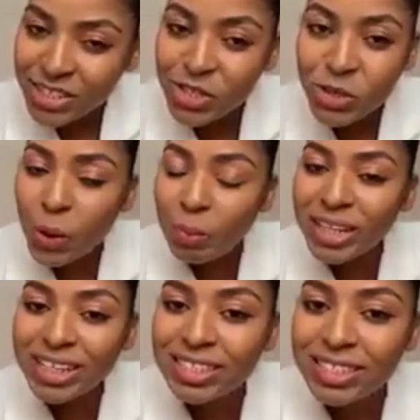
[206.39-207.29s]
So
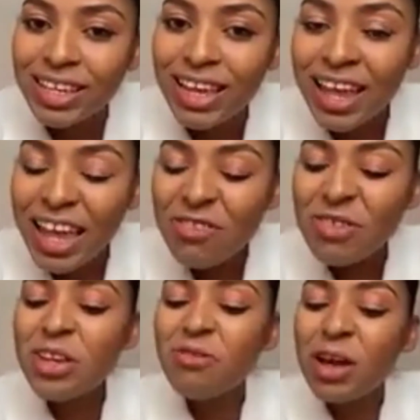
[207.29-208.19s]
please,
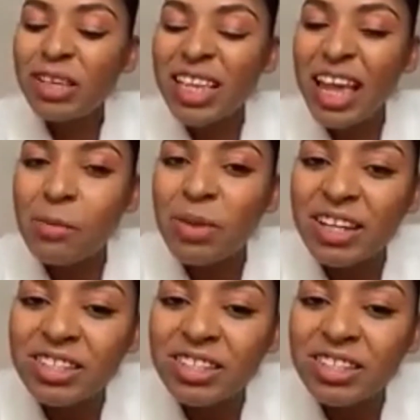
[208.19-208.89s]
even if I say I'm